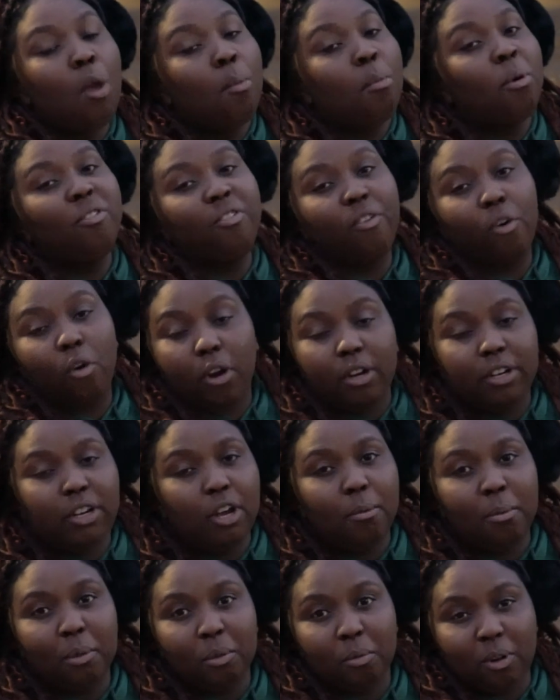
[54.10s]
Before
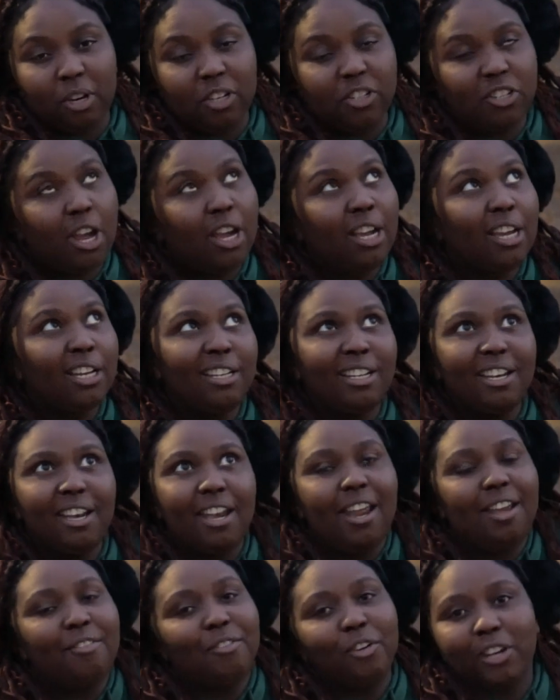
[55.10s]
Adobe Rush, I could
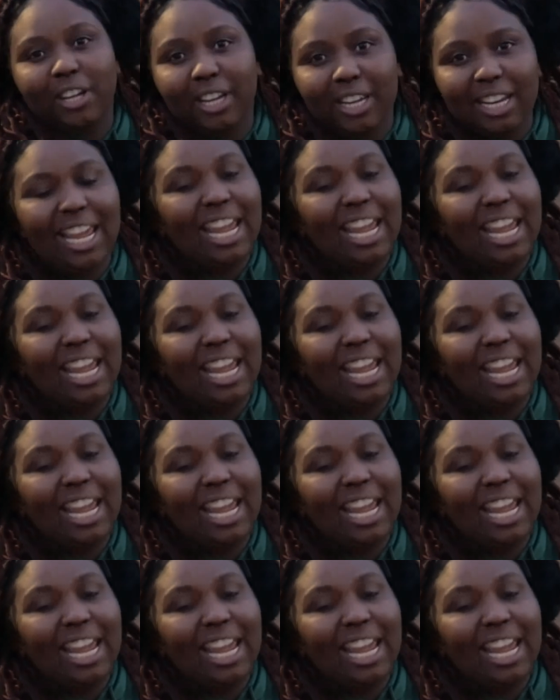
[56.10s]
never get